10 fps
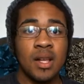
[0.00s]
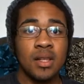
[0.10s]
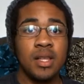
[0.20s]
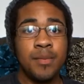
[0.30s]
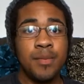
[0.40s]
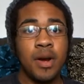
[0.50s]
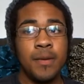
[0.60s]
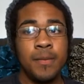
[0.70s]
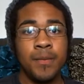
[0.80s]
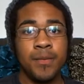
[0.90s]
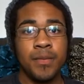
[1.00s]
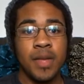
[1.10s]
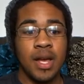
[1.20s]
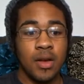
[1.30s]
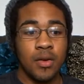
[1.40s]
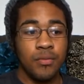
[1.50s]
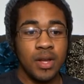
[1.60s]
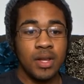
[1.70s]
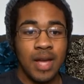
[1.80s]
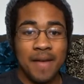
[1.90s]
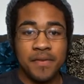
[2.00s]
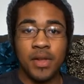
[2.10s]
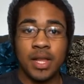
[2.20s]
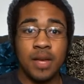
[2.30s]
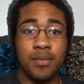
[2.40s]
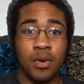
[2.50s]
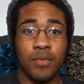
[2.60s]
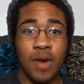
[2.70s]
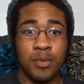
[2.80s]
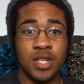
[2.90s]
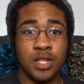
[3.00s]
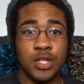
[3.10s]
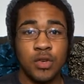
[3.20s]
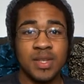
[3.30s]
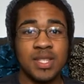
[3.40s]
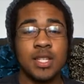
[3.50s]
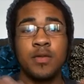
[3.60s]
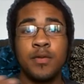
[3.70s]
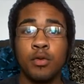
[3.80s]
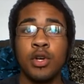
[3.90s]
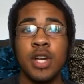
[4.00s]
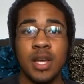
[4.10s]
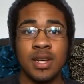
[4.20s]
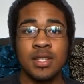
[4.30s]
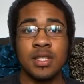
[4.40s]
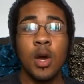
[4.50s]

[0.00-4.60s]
Libra, really, I feel like Libra represents humans, because if you look at us,